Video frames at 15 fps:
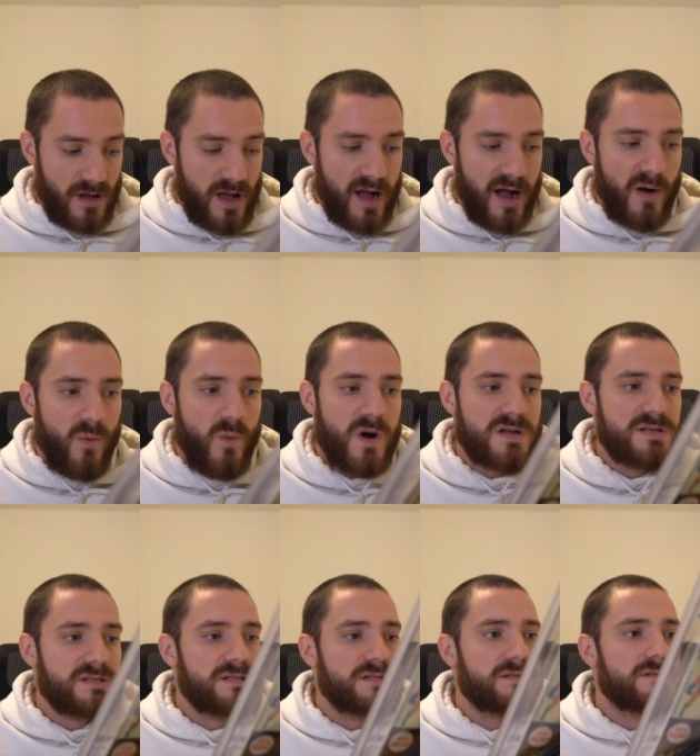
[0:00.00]
I
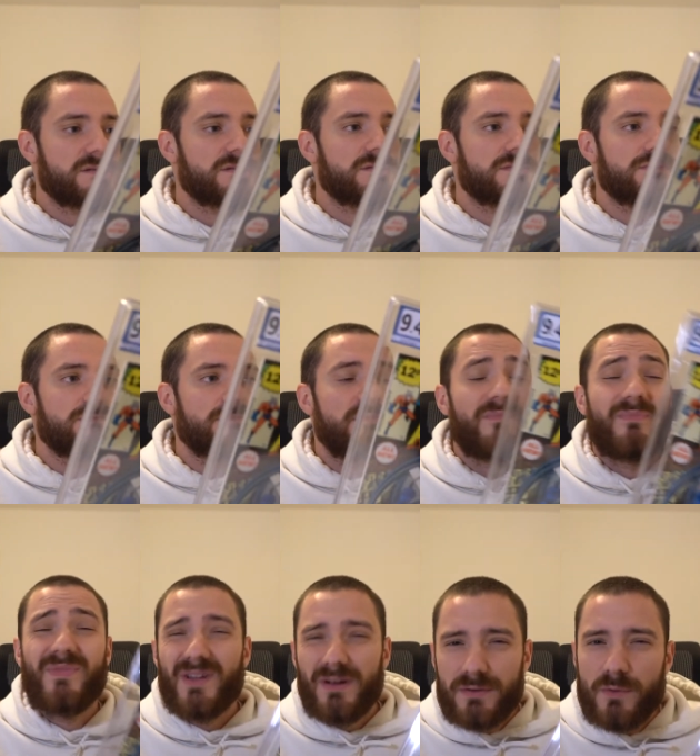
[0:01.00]
was
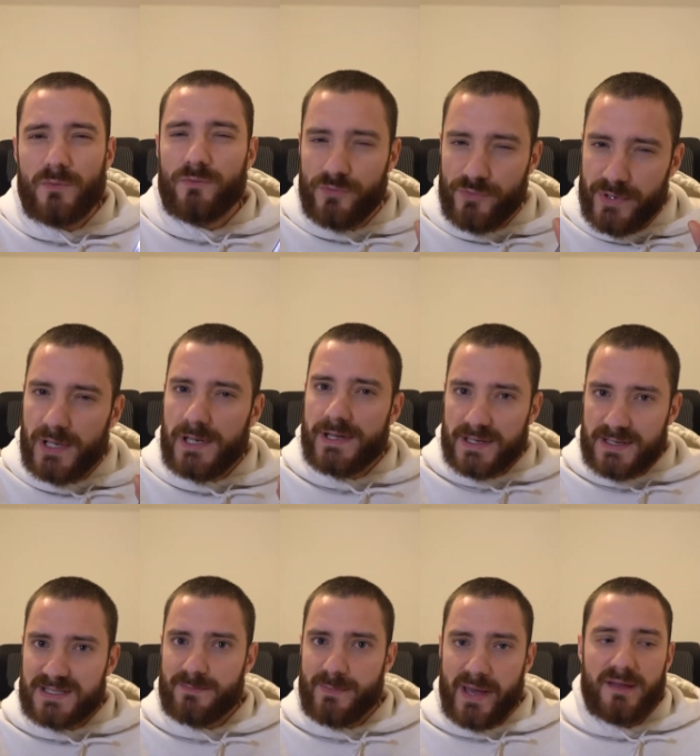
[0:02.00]
not really
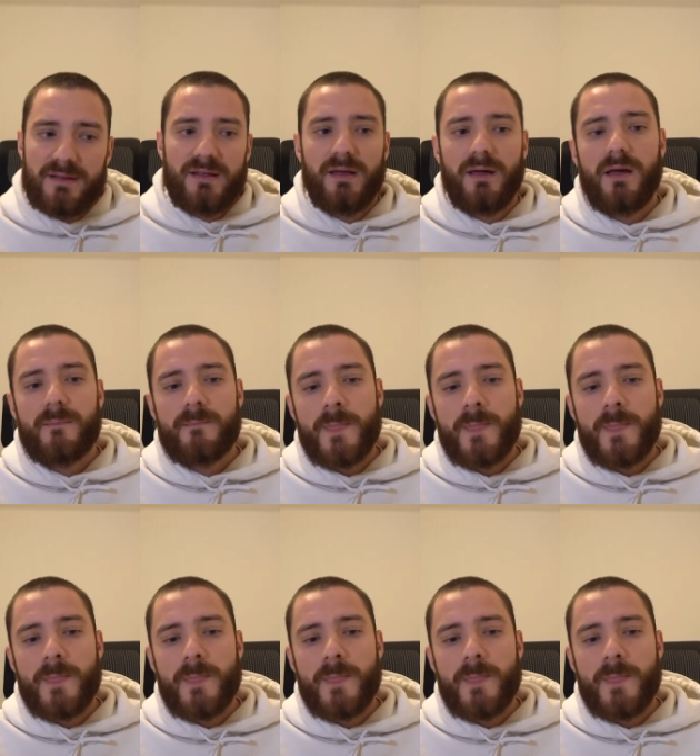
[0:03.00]
expecting.